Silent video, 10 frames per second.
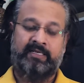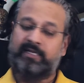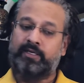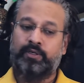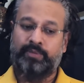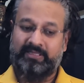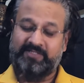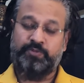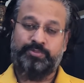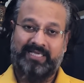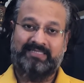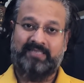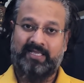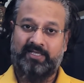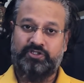in this price
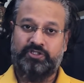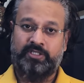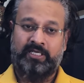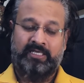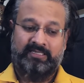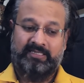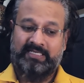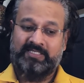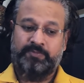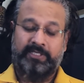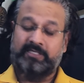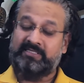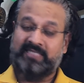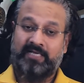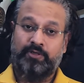range. These speakers
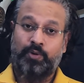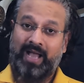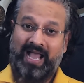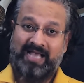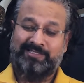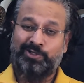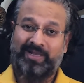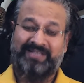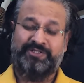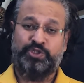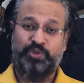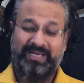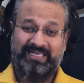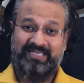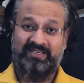can go as low as
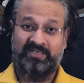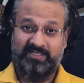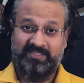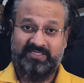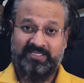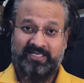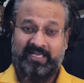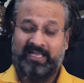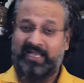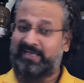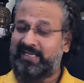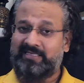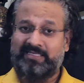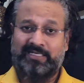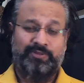20 Hertz, and I can
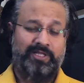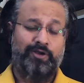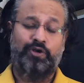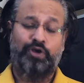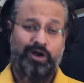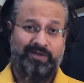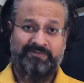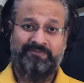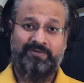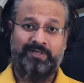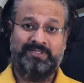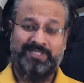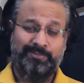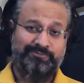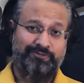tell you there are a lot of
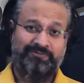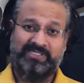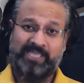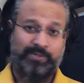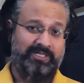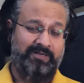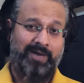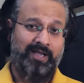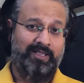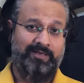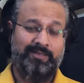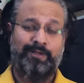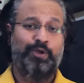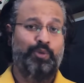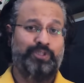subwoofers out there in the market
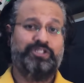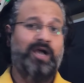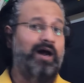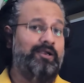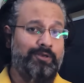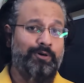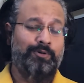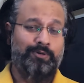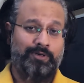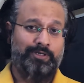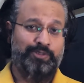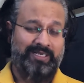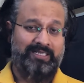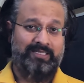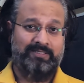which can't go
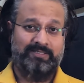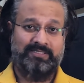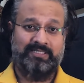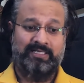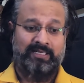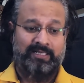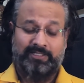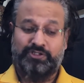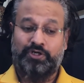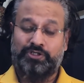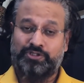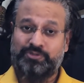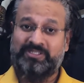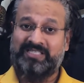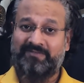20 Hertz. It's got 2
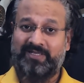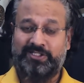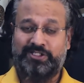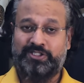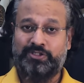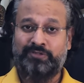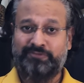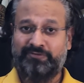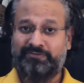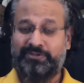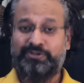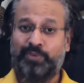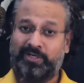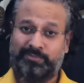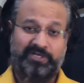7-inch woofers,
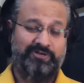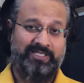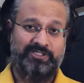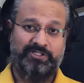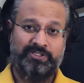one mid-range